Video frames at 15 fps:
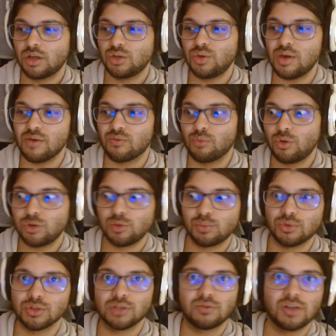you have
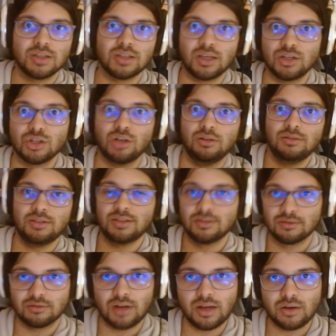multiple civilizations,
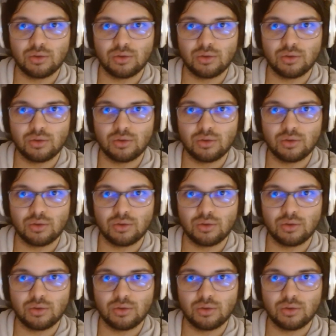right?